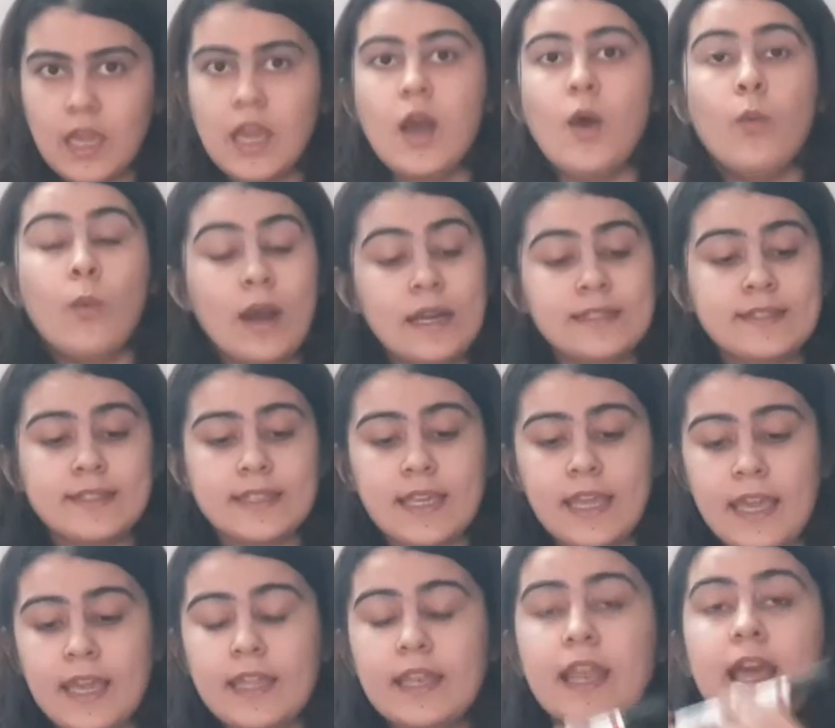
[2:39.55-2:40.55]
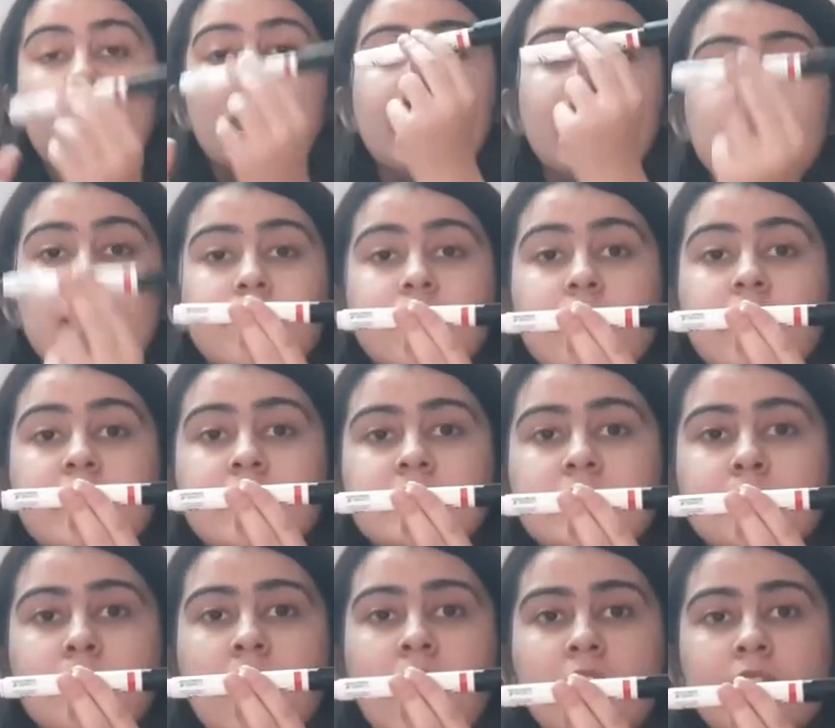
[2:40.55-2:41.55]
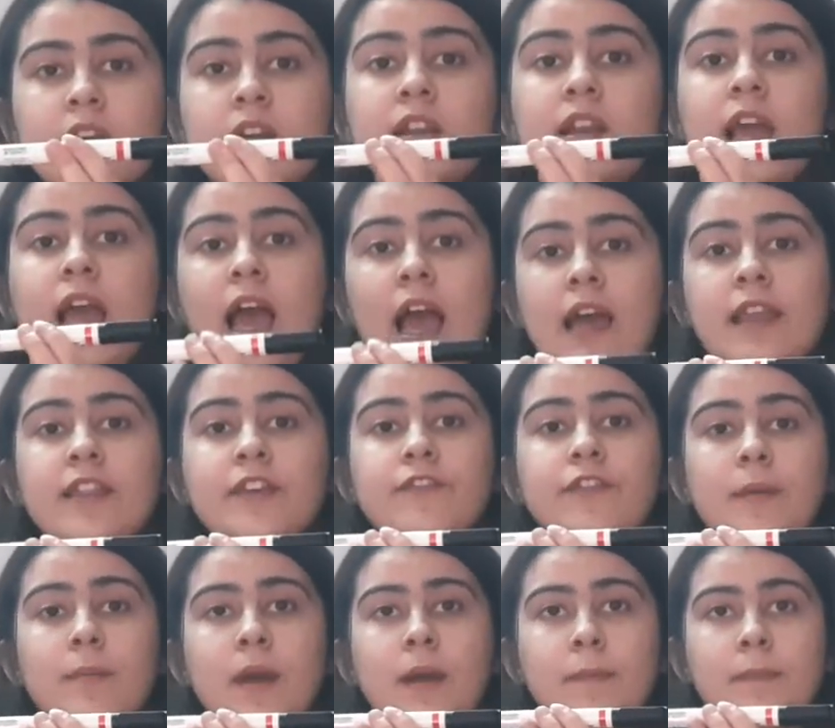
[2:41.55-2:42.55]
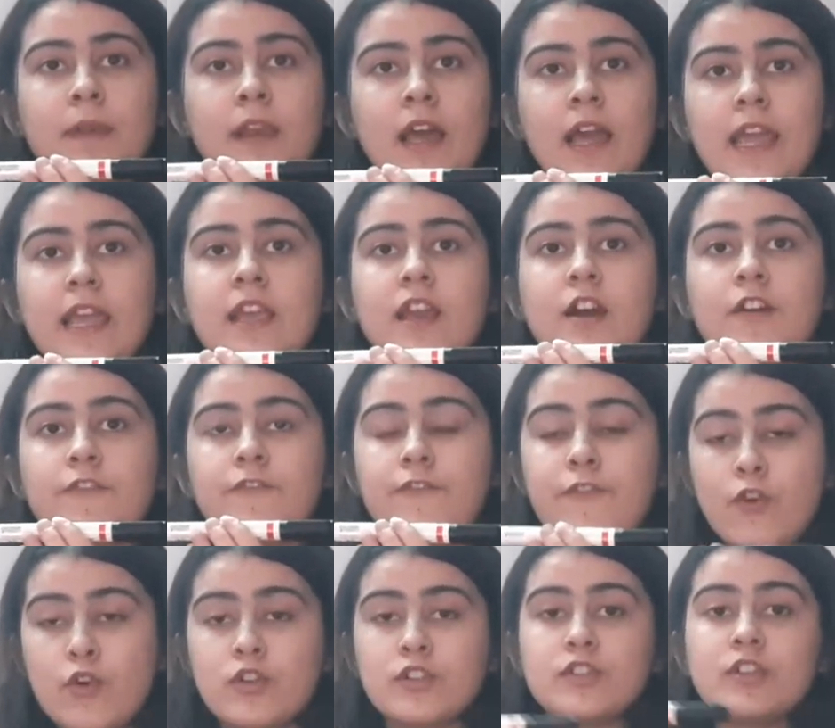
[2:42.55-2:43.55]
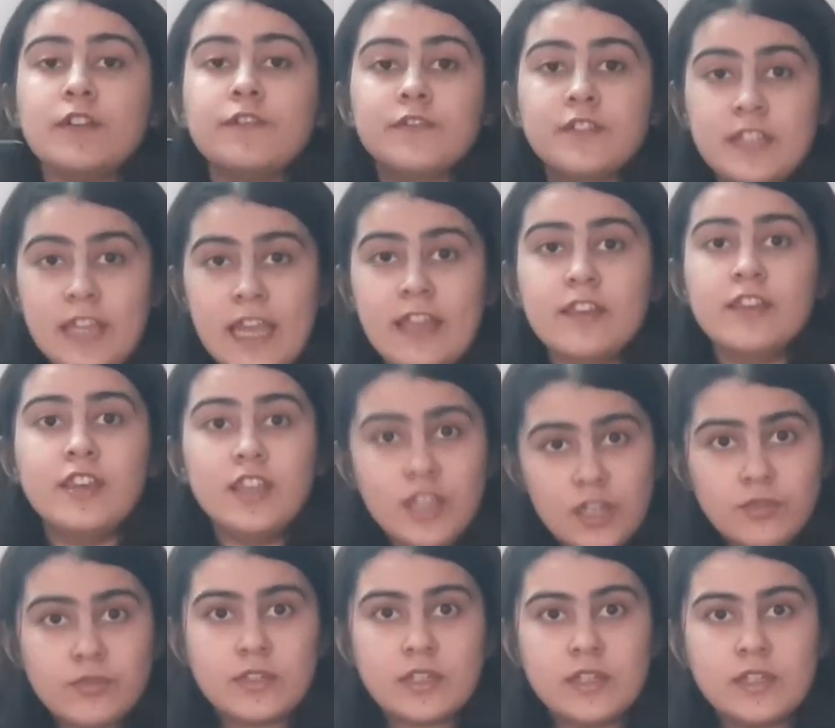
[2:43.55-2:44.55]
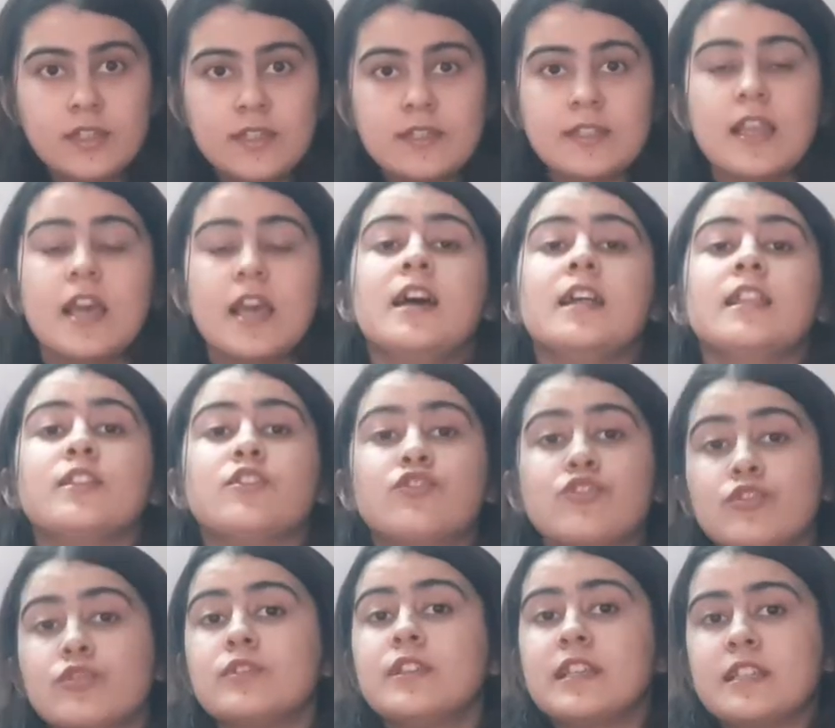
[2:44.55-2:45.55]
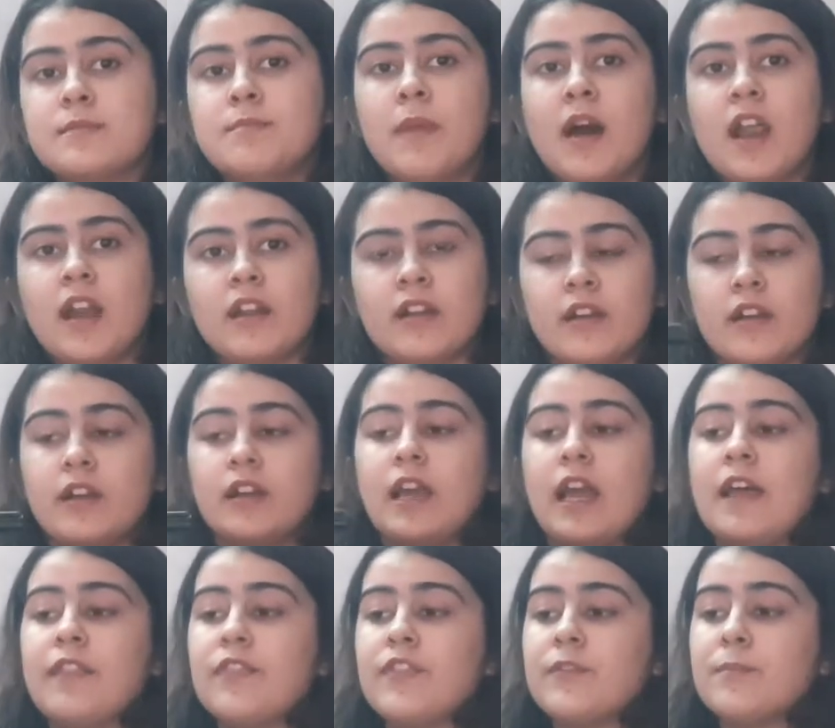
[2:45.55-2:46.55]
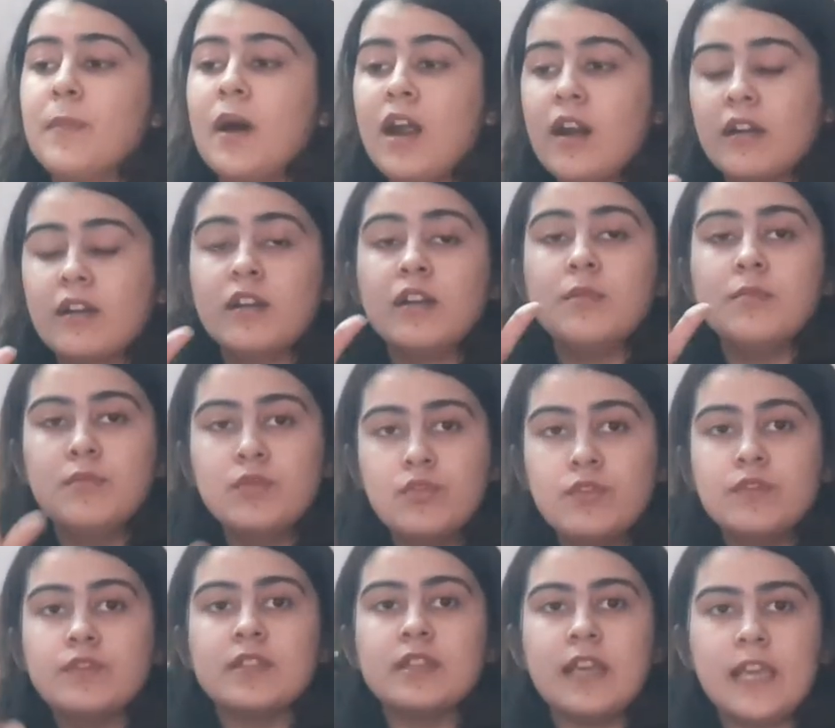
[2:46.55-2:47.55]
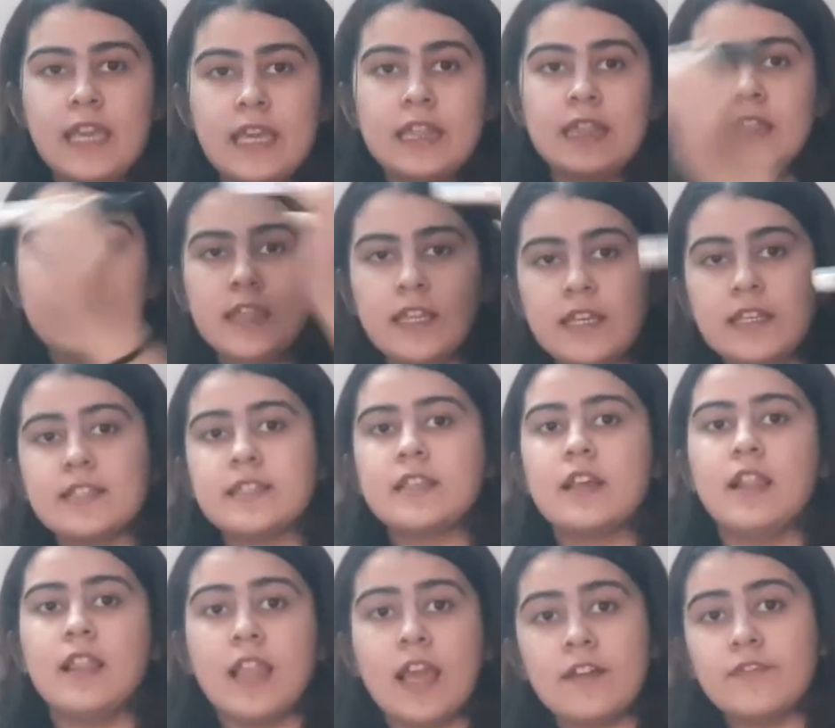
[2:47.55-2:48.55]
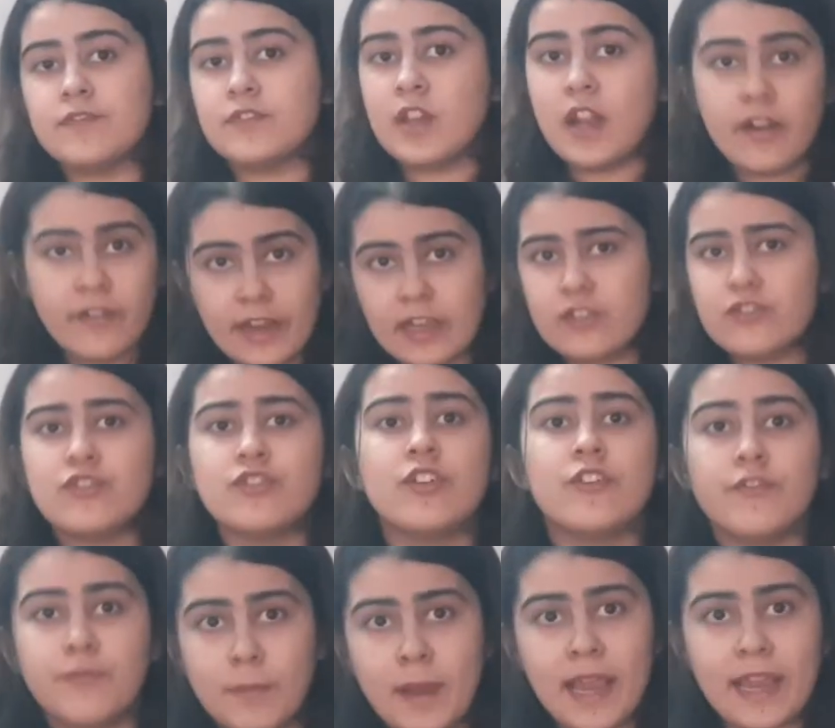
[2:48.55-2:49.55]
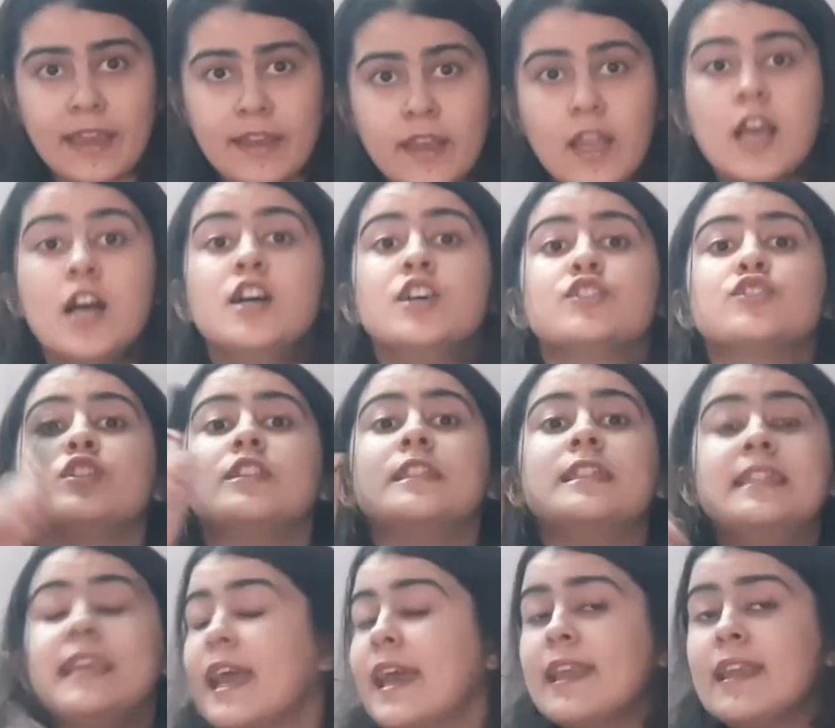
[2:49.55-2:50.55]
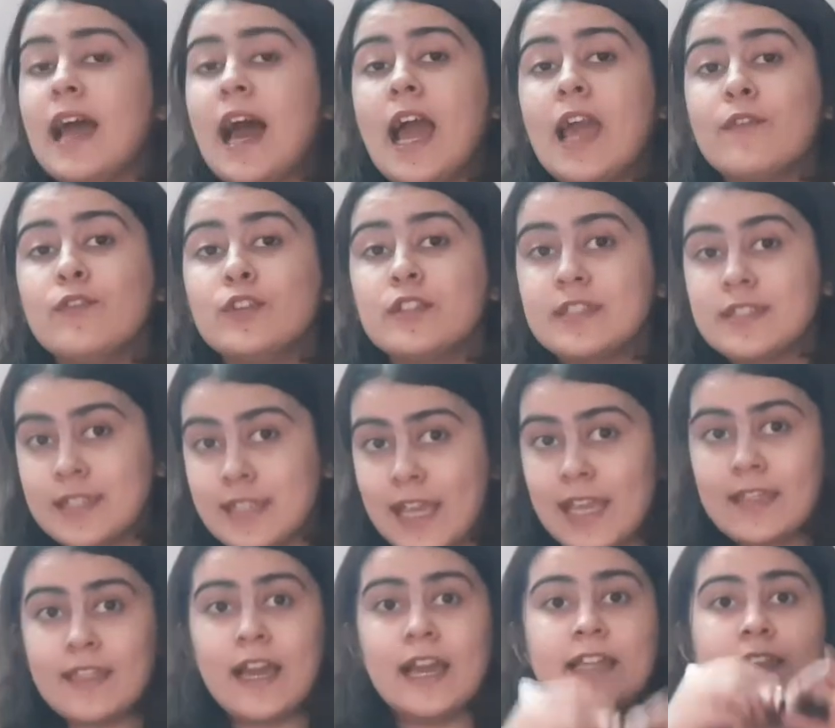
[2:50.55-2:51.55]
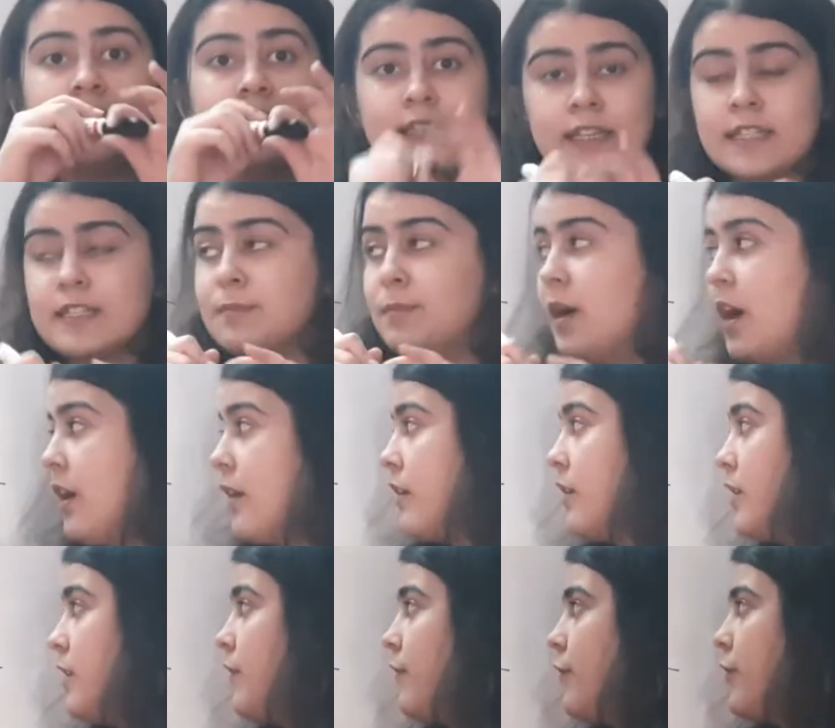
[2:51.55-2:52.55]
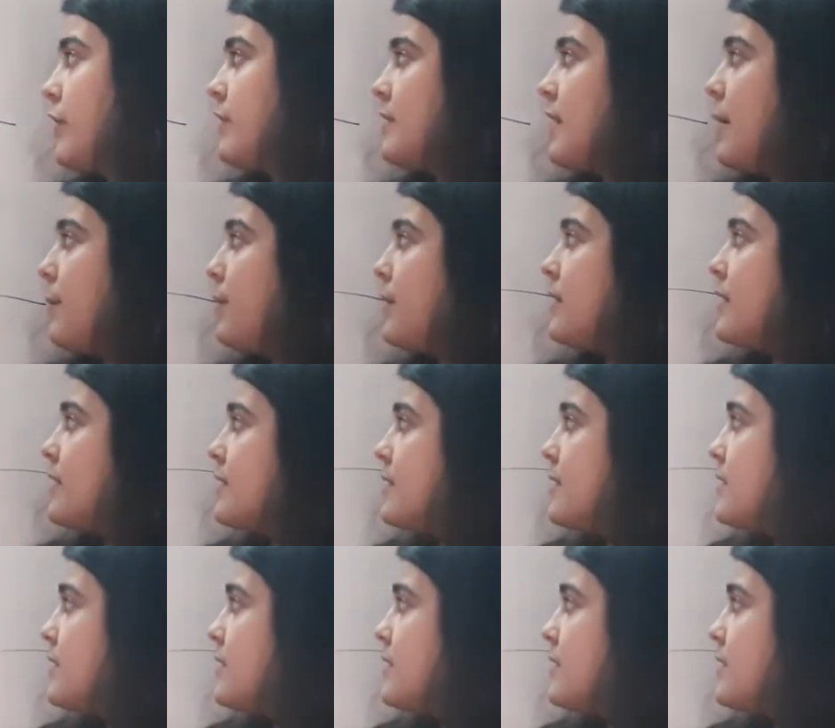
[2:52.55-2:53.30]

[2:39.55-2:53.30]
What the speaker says: Once again, if there is a marker and if I'm applying a force of 10 newtons to this marker and the marker moves in this left direction of mine, so then I would say that this marker, for example, this is